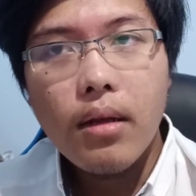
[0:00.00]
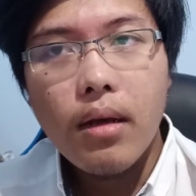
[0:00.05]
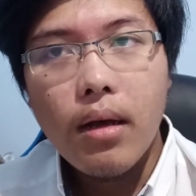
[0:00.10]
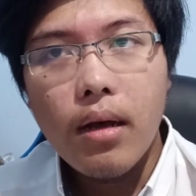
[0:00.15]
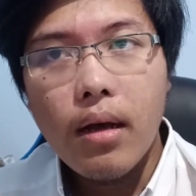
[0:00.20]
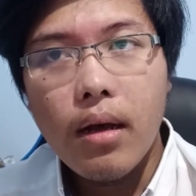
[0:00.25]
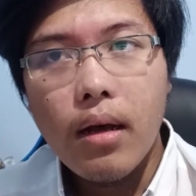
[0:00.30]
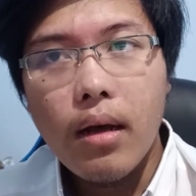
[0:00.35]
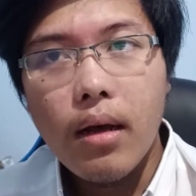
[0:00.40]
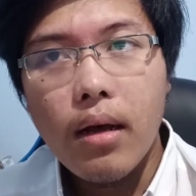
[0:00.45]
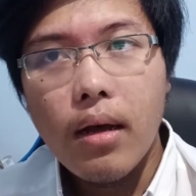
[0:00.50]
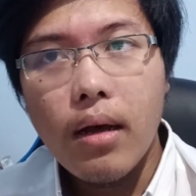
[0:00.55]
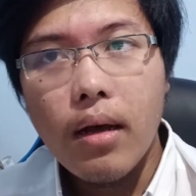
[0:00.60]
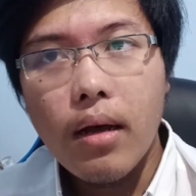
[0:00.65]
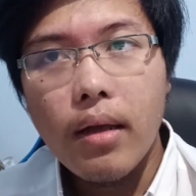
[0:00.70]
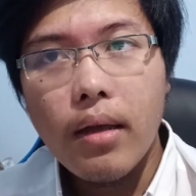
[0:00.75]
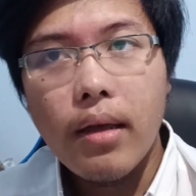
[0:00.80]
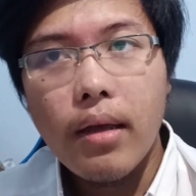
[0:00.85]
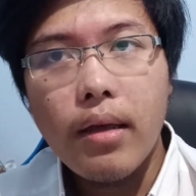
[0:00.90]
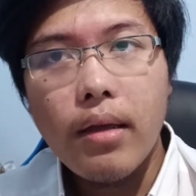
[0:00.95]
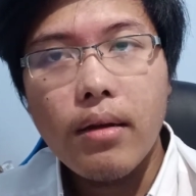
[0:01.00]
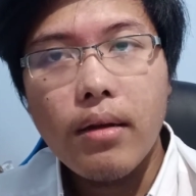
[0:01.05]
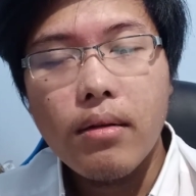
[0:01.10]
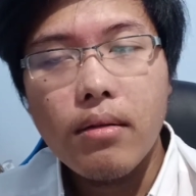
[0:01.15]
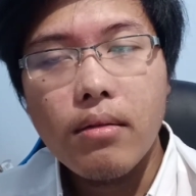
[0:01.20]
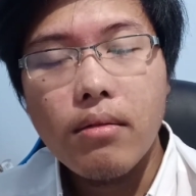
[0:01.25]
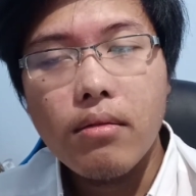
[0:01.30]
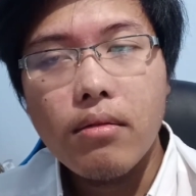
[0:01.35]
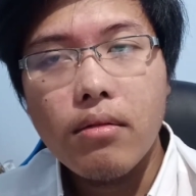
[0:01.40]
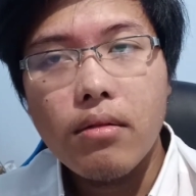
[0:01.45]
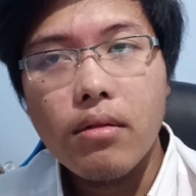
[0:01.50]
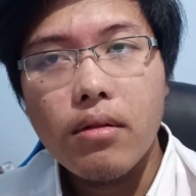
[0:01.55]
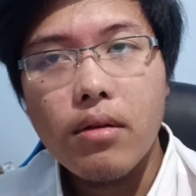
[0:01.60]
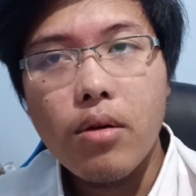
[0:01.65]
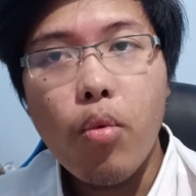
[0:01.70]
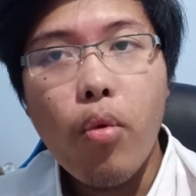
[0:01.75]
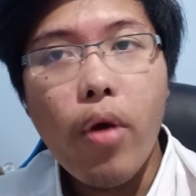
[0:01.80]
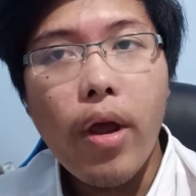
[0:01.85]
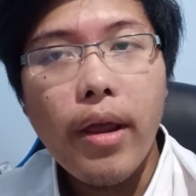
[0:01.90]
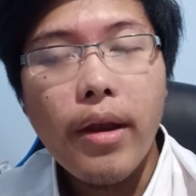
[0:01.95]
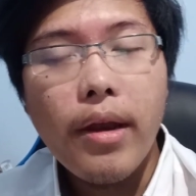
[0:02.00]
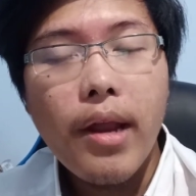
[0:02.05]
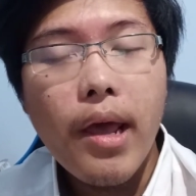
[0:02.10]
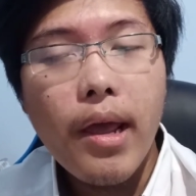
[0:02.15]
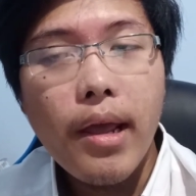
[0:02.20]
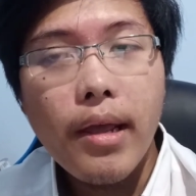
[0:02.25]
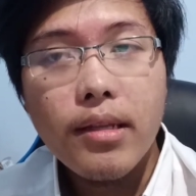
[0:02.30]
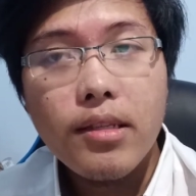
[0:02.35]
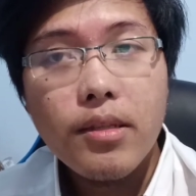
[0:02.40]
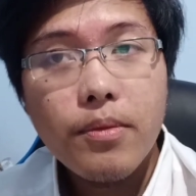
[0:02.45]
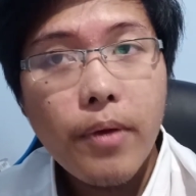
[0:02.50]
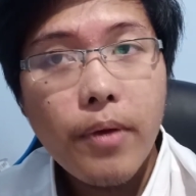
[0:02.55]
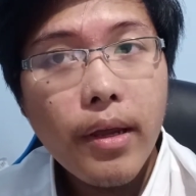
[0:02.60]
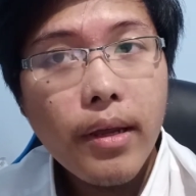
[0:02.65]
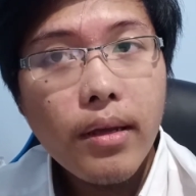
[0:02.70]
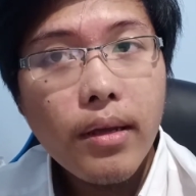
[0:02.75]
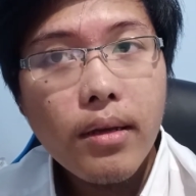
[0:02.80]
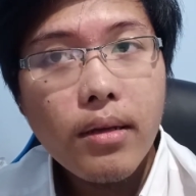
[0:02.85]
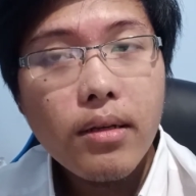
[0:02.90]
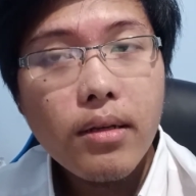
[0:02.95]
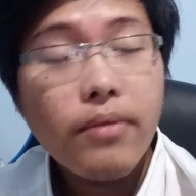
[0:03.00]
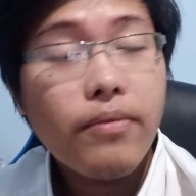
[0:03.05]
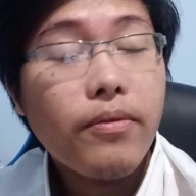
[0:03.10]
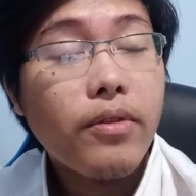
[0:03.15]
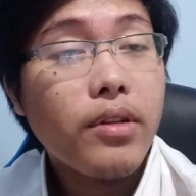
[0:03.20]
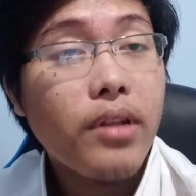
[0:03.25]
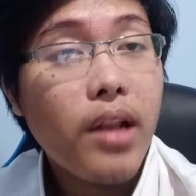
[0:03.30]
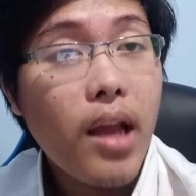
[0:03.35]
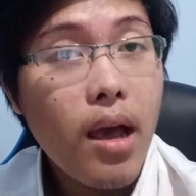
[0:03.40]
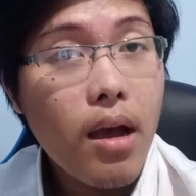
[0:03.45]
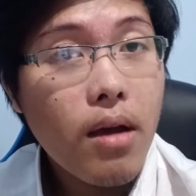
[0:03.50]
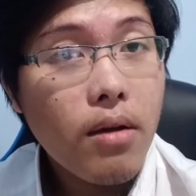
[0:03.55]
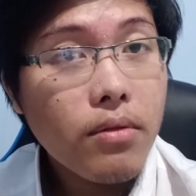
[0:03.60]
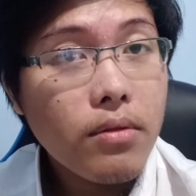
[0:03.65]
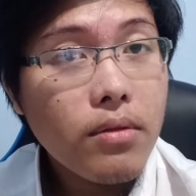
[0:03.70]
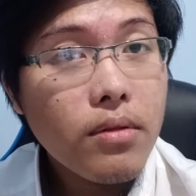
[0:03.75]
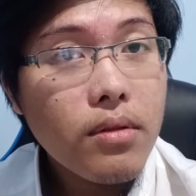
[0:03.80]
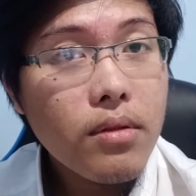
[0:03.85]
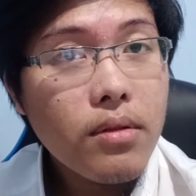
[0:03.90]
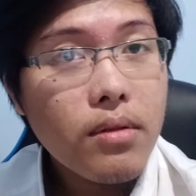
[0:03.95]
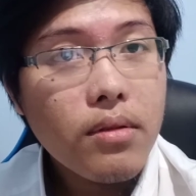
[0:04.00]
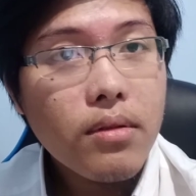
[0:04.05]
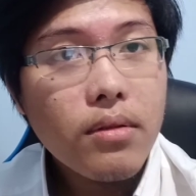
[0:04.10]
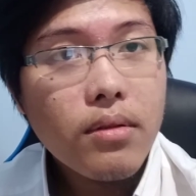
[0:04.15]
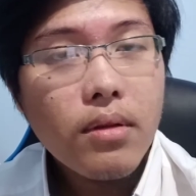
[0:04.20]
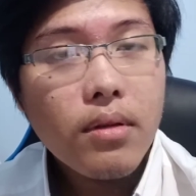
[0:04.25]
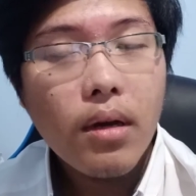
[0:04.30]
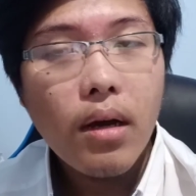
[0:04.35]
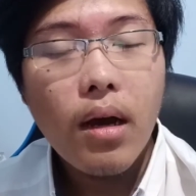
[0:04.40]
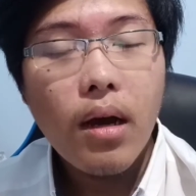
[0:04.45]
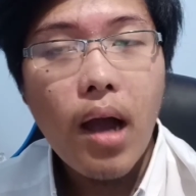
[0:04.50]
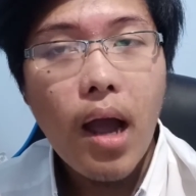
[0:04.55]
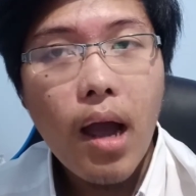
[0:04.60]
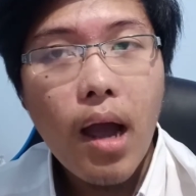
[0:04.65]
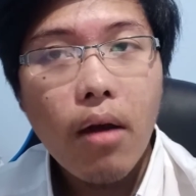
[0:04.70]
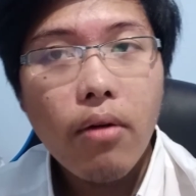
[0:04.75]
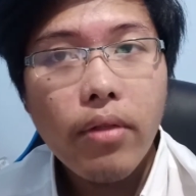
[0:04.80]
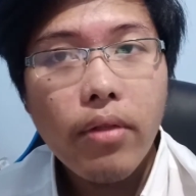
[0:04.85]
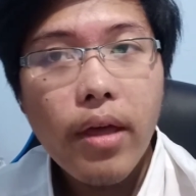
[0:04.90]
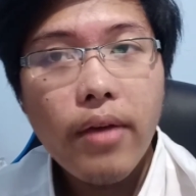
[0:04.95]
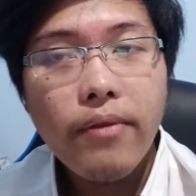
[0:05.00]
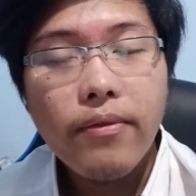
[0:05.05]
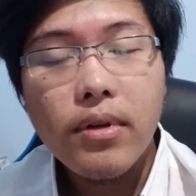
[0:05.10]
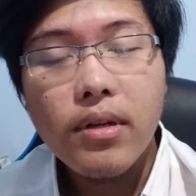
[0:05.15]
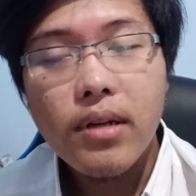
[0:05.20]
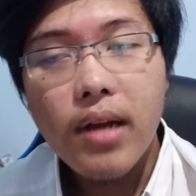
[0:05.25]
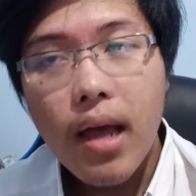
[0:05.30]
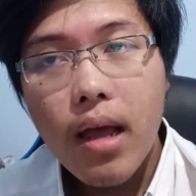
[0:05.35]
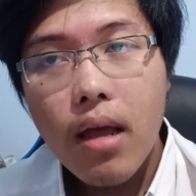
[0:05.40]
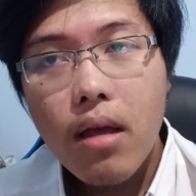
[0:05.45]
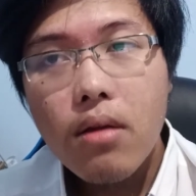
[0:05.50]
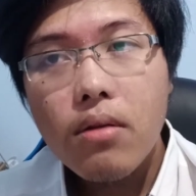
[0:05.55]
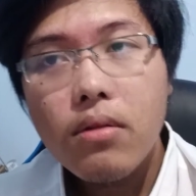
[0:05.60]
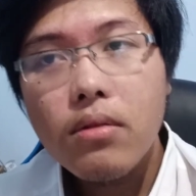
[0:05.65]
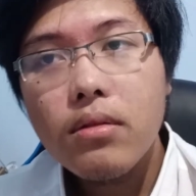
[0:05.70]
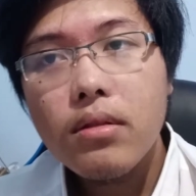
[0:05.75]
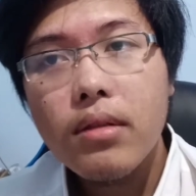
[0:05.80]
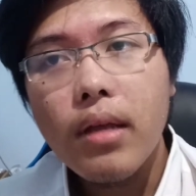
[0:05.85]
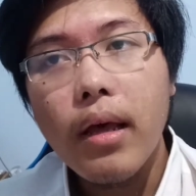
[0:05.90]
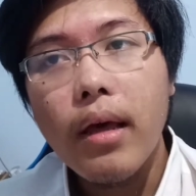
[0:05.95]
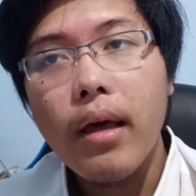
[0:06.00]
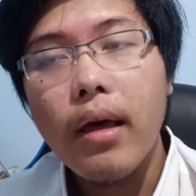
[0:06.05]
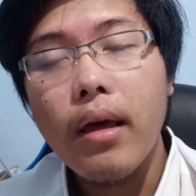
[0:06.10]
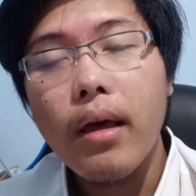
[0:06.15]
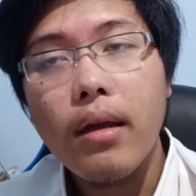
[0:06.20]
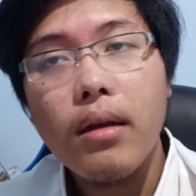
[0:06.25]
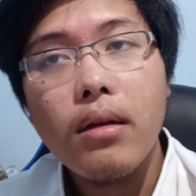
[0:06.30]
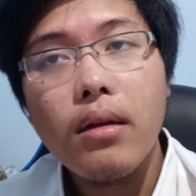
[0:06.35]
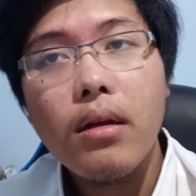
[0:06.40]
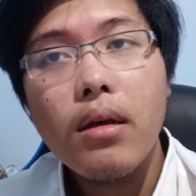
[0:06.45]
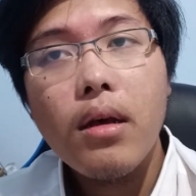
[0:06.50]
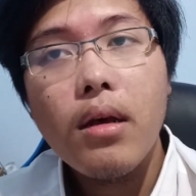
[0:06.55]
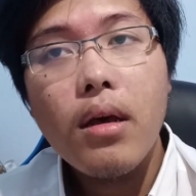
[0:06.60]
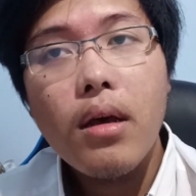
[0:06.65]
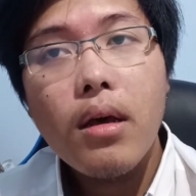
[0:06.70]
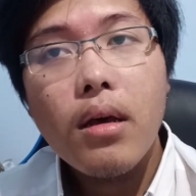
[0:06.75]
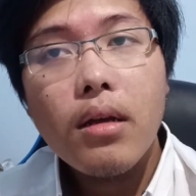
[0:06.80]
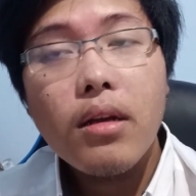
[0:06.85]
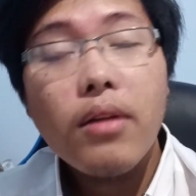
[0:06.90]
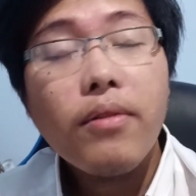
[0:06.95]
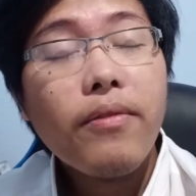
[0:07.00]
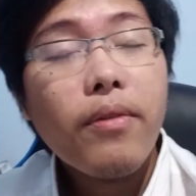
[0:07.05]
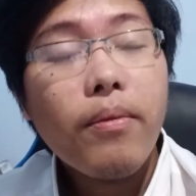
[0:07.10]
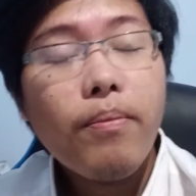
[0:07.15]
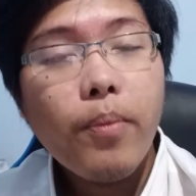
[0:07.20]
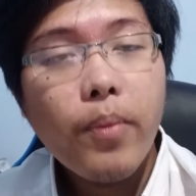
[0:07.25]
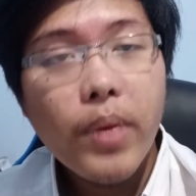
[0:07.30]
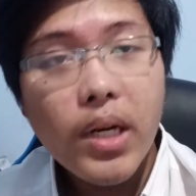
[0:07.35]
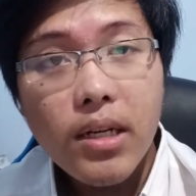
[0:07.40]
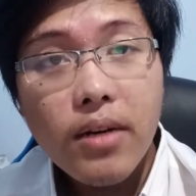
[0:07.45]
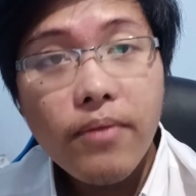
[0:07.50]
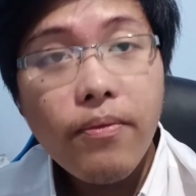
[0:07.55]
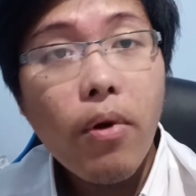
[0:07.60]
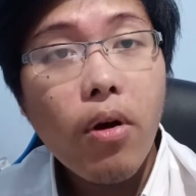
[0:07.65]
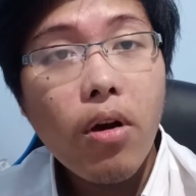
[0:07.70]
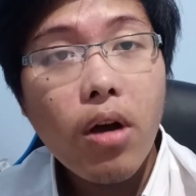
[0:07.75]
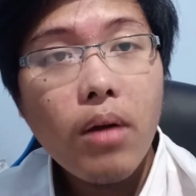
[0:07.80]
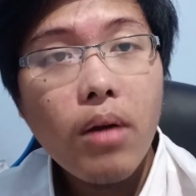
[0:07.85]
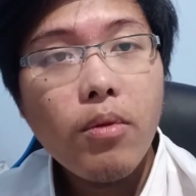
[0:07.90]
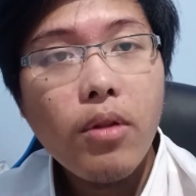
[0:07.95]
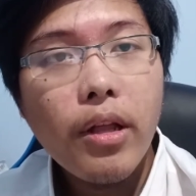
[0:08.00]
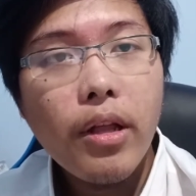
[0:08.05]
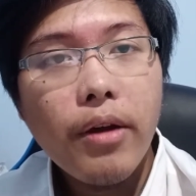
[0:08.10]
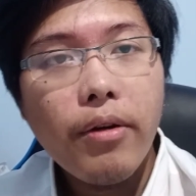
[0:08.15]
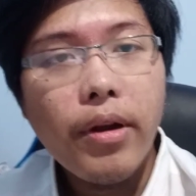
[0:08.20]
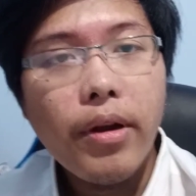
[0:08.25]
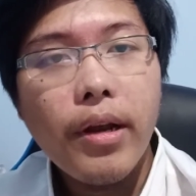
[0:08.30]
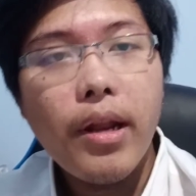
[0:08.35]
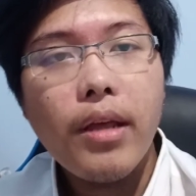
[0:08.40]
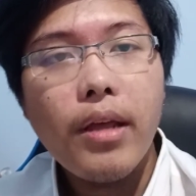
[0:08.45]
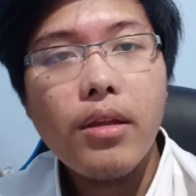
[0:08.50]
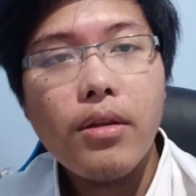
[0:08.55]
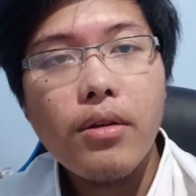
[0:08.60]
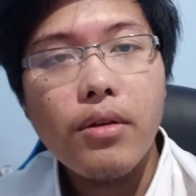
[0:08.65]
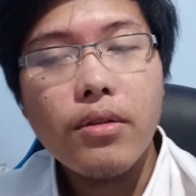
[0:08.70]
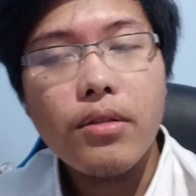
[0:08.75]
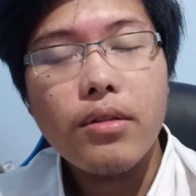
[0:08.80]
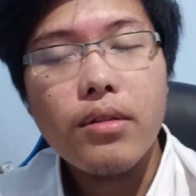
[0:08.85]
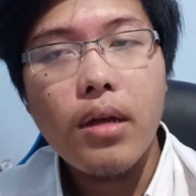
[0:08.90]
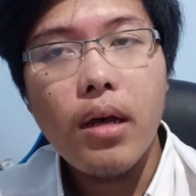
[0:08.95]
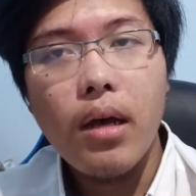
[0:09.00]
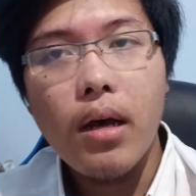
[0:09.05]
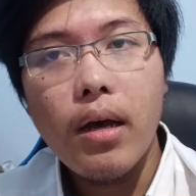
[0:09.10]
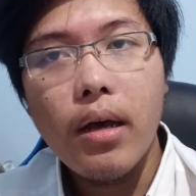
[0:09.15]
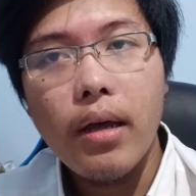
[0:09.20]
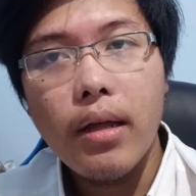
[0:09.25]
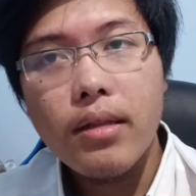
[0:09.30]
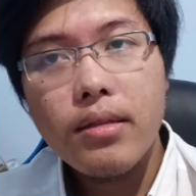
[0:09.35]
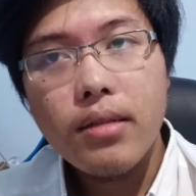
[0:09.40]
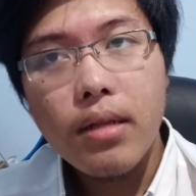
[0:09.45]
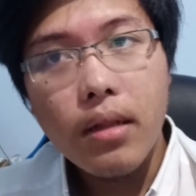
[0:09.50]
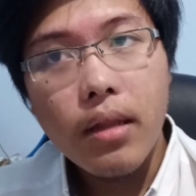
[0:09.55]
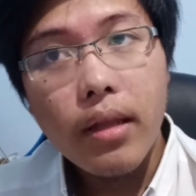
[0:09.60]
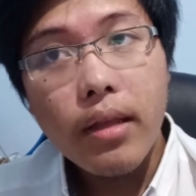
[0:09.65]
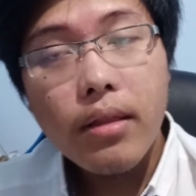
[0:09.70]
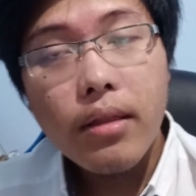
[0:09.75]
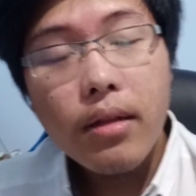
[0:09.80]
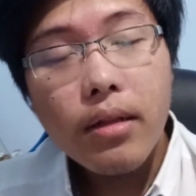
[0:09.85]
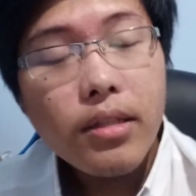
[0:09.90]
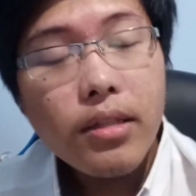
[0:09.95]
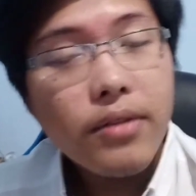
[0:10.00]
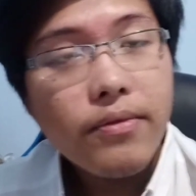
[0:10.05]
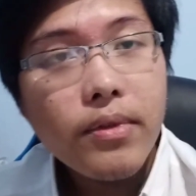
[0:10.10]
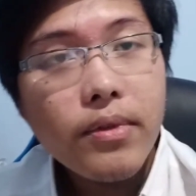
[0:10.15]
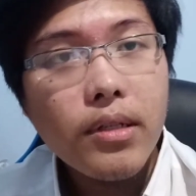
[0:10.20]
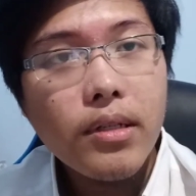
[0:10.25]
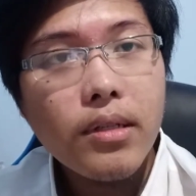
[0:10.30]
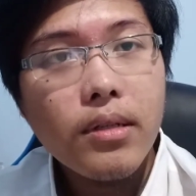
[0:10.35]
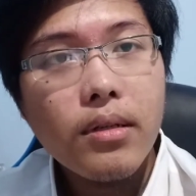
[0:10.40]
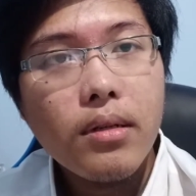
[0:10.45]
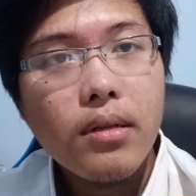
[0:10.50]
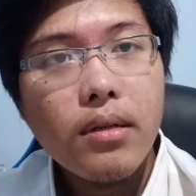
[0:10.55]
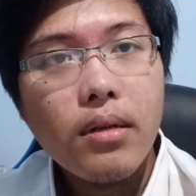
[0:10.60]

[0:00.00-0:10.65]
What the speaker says: in the way they speak, the pronounce, how they pronounce, and the vocabulary they use. It's a little different.